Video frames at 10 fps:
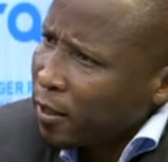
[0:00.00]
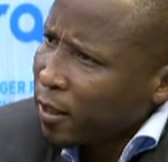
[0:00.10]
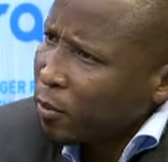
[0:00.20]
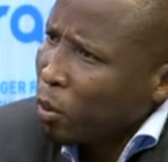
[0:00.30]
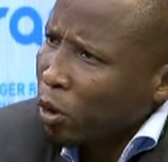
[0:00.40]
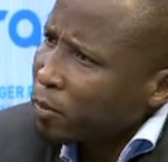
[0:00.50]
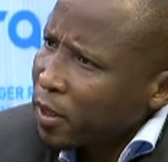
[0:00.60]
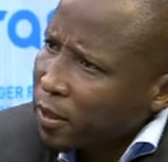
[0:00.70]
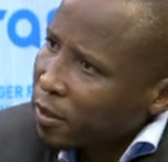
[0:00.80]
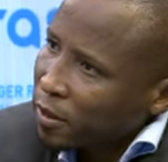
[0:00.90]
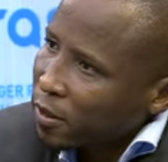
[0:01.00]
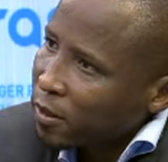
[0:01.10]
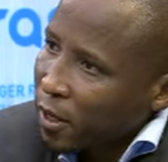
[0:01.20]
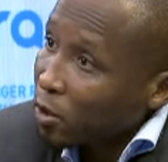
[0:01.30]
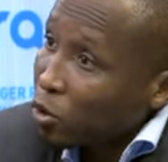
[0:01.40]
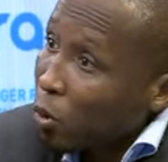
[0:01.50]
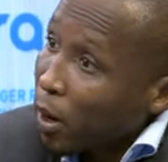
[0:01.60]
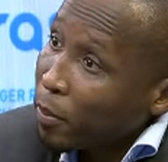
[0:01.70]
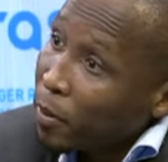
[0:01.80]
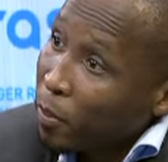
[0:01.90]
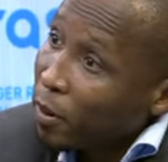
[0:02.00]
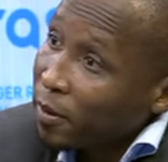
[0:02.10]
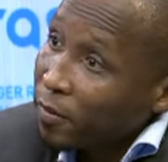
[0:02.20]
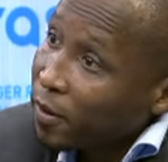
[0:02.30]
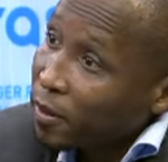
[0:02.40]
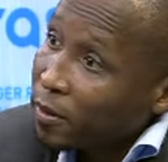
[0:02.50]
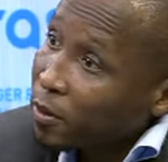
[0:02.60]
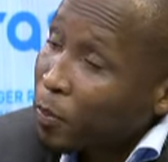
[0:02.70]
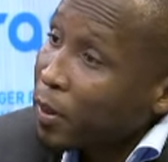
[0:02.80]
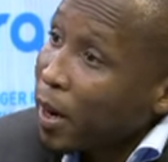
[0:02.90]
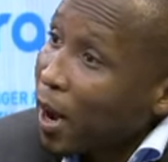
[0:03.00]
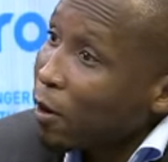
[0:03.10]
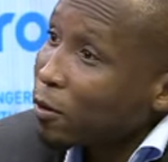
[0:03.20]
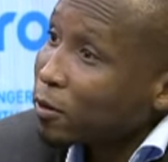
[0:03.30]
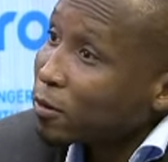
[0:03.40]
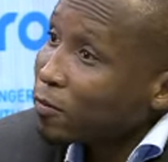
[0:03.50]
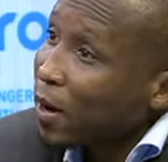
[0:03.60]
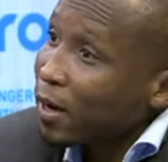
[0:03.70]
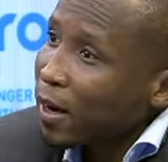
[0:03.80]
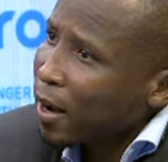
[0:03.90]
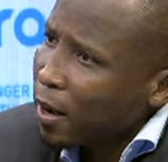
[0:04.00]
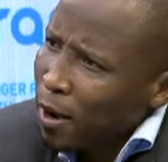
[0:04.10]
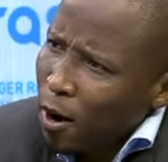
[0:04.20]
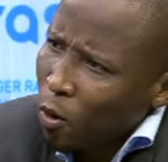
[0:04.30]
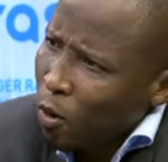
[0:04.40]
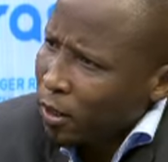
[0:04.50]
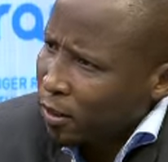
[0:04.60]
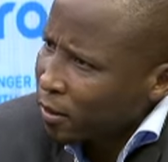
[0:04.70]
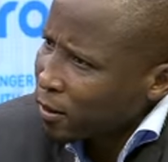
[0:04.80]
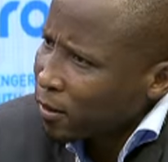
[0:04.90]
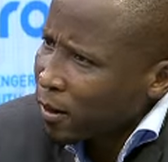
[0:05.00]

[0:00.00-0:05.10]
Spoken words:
in board meetings gets to where people even spill out vulgar words,